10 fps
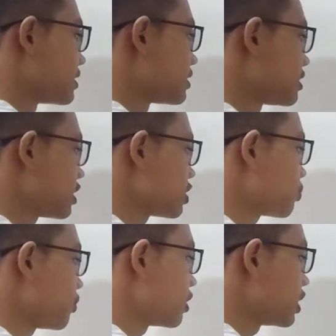
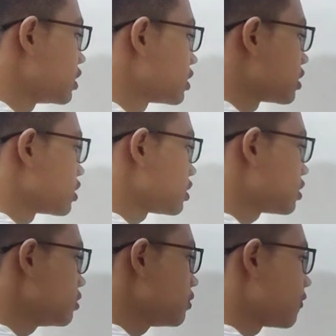
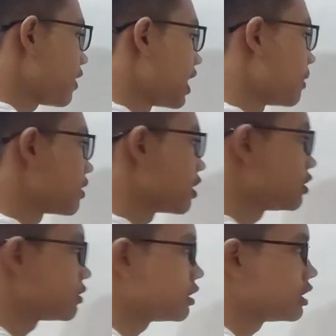6.25. We're
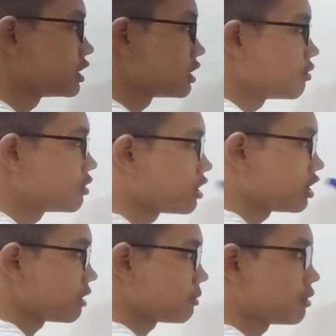going to turn this
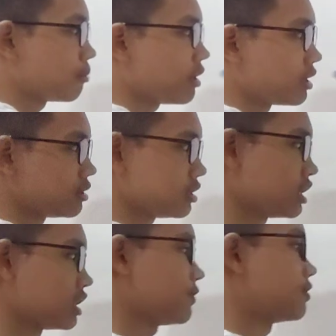ordinary number apart into
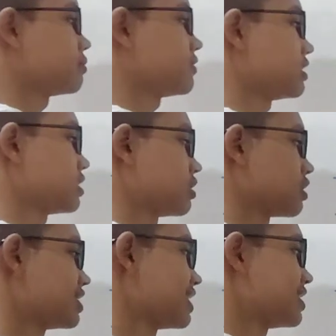standard form first.
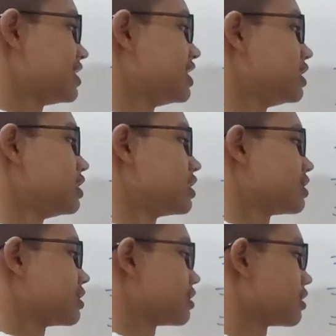Okay, that's
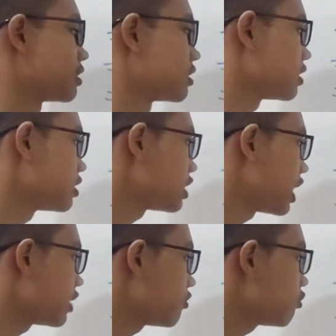genius.
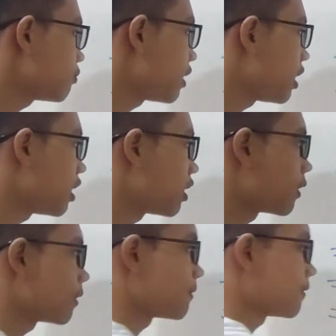10 to the
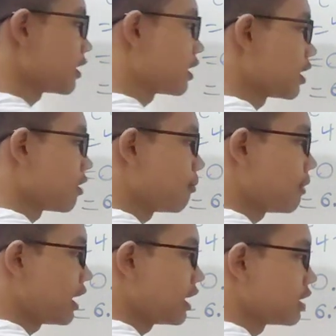power of
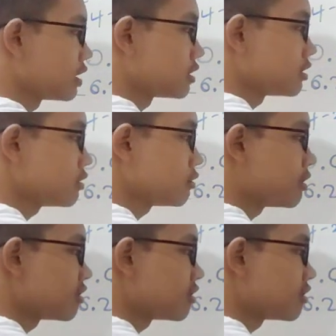minus 2